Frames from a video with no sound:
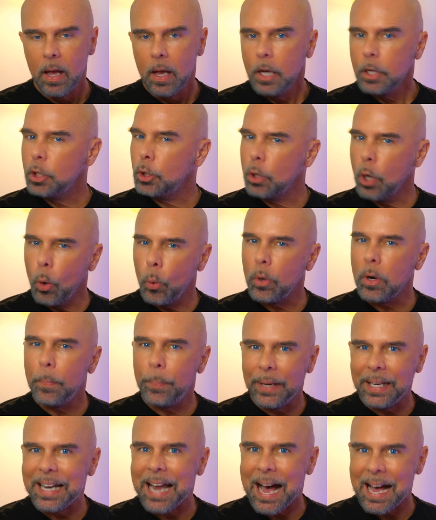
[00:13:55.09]
You don't want to
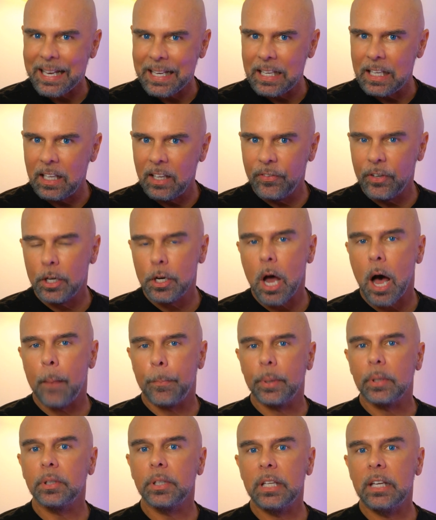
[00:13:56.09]
be naive and not
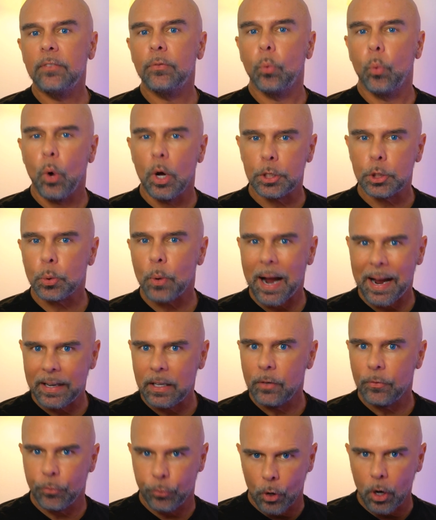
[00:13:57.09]
believe what's right
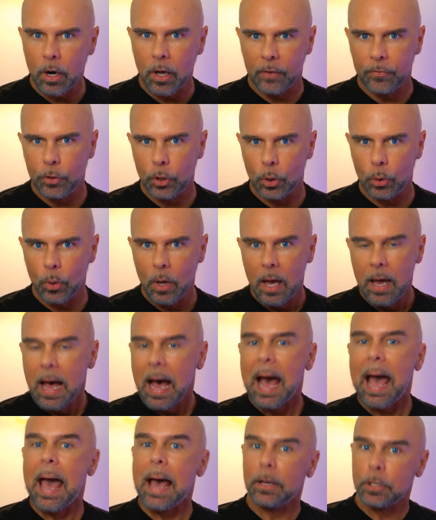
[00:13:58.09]
in front of you.
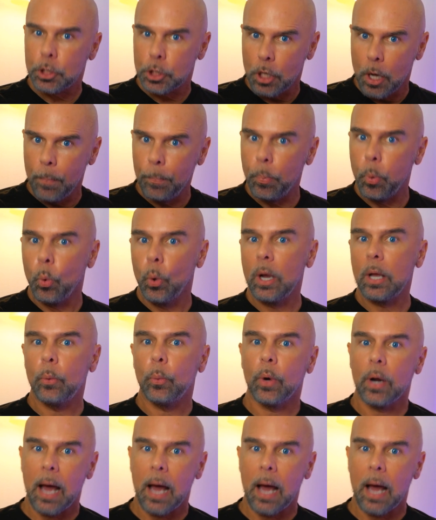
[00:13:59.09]
At some point when